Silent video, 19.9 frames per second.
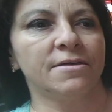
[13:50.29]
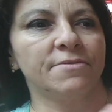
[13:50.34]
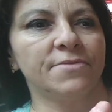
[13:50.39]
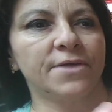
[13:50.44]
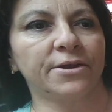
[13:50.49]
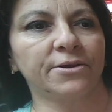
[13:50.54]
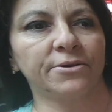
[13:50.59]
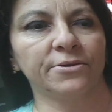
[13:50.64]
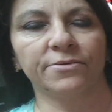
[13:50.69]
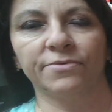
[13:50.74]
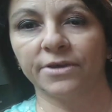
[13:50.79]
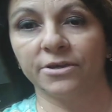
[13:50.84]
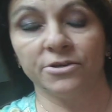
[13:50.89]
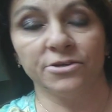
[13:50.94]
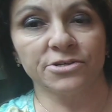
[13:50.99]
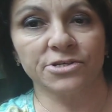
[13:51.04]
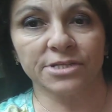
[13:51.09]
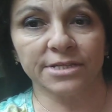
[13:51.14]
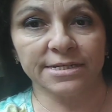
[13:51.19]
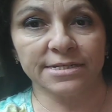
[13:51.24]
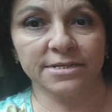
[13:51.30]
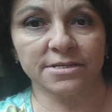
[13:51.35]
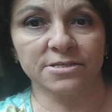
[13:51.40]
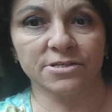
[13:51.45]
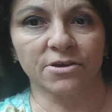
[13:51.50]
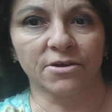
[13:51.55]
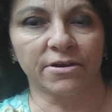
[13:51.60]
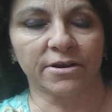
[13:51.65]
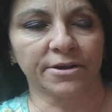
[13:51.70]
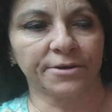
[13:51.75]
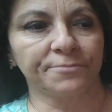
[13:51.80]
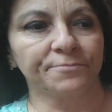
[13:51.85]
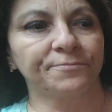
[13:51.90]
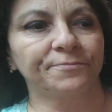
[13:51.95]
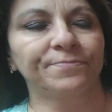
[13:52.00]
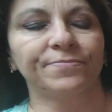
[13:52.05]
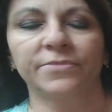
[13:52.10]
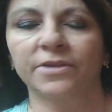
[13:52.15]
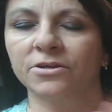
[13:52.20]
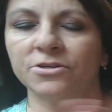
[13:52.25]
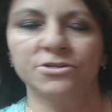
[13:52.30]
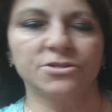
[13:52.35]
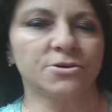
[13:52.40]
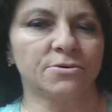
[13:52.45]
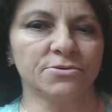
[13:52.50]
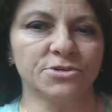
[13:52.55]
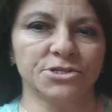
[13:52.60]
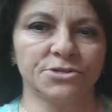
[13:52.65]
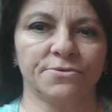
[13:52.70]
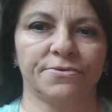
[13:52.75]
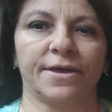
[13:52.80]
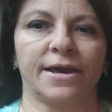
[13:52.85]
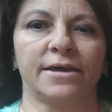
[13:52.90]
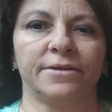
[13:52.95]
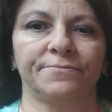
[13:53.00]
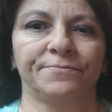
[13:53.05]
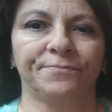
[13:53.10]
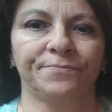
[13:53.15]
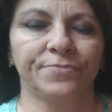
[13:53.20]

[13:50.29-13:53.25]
that usually discard, don't do that.